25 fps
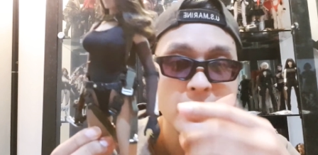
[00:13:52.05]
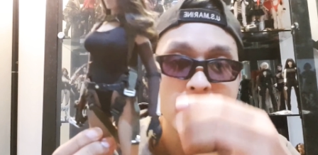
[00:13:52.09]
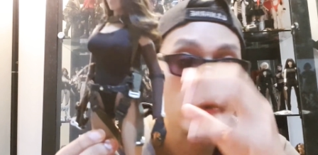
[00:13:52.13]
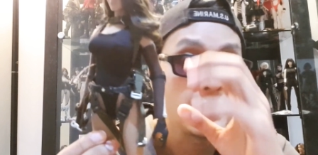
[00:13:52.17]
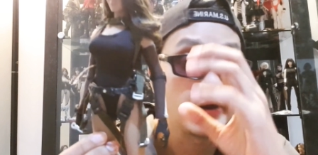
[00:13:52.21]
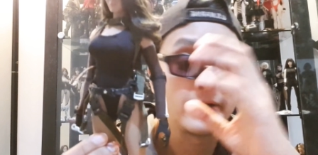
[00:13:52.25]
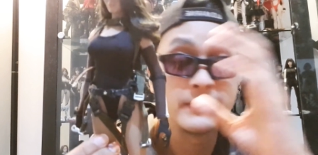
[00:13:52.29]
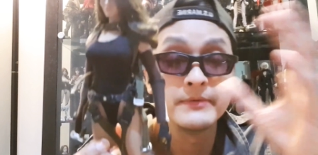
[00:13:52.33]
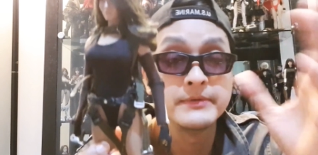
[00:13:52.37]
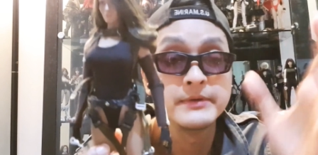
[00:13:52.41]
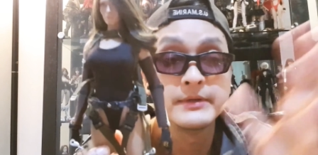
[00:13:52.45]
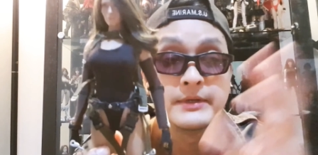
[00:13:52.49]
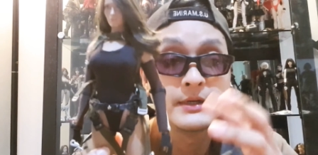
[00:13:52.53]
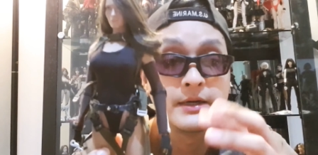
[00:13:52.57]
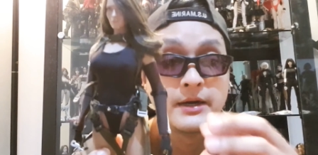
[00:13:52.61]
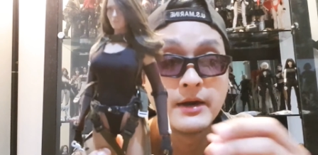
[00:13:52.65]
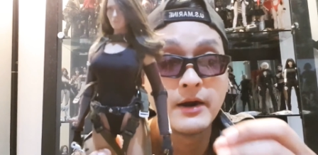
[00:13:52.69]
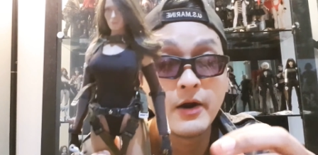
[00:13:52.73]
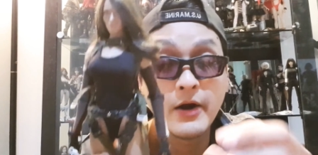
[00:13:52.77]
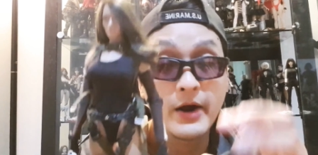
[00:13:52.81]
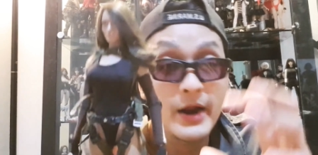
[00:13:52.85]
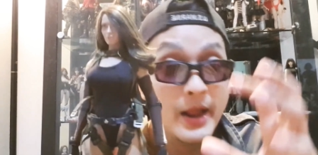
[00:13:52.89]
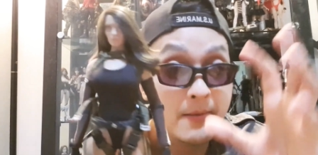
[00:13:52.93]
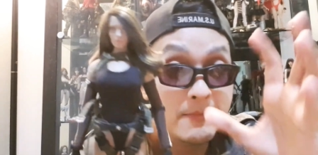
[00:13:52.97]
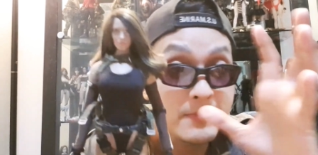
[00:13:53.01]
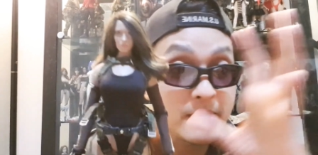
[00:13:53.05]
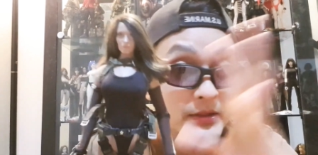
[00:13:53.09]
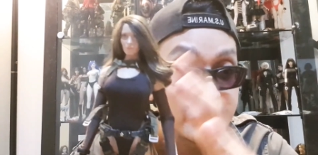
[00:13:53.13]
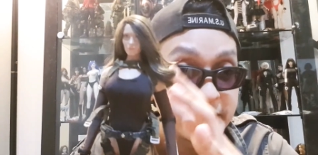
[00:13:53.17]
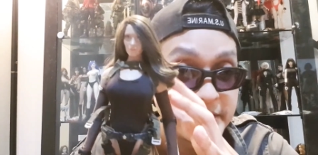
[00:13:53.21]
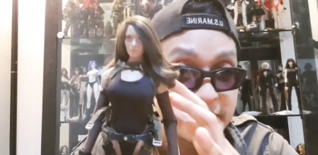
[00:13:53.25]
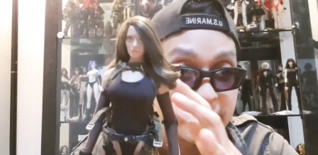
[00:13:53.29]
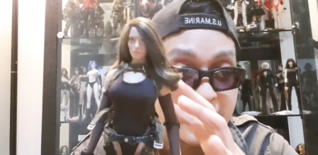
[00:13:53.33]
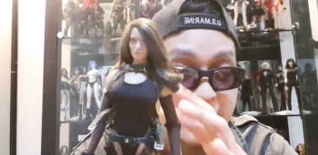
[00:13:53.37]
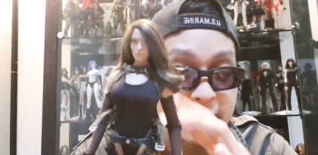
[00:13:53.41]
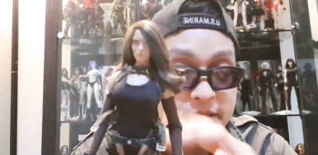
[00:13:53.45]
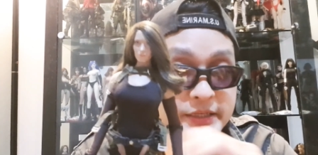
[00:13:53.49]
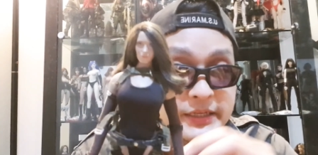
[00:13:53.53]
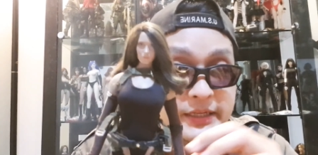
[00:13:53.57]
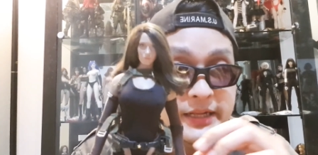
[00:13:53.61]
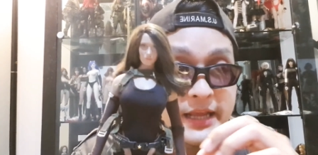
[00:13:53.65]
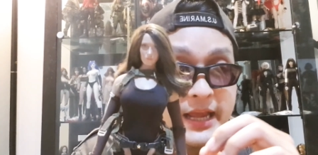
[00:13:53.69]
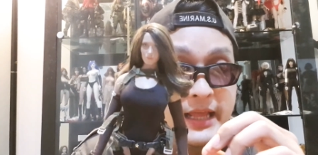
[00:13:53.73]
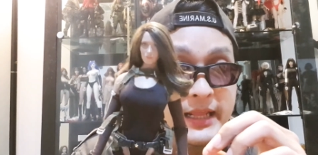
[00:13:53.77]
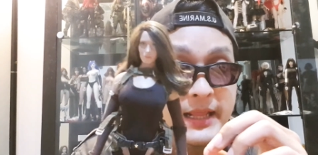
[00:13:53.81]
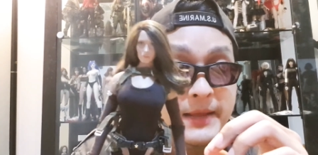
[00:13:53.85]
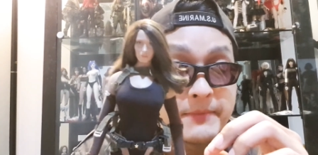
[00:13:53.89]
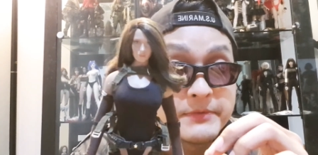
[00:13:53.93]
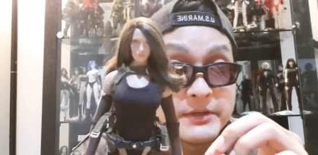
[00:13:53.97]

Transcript: Oh. Alright, I'm not discussing that.